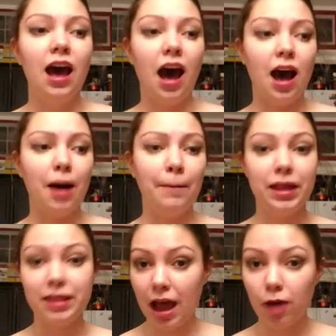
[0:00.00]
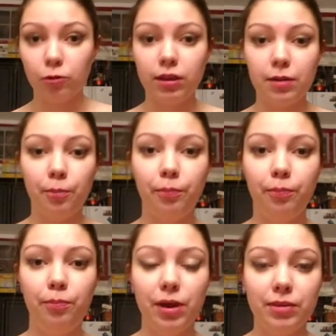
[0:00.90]
And that really
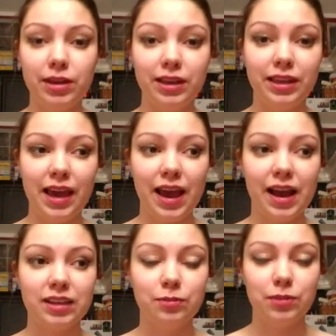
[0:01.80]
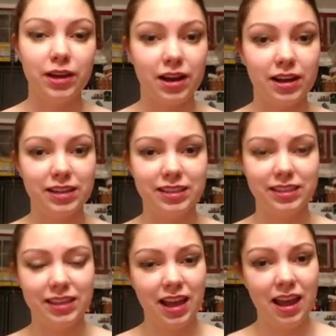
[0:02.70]
bit me in the ass because